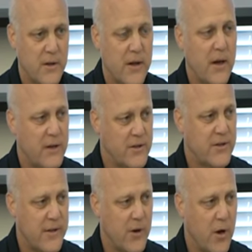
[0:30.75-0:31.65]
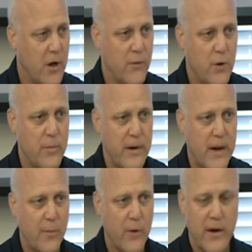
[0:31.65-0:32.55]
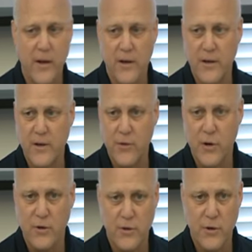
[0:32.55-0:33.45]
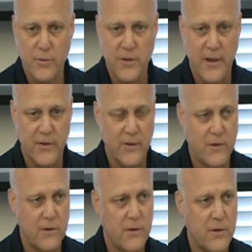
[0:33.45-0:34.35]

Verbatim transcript: And I understand that all of you have been operating under difficult circumstances.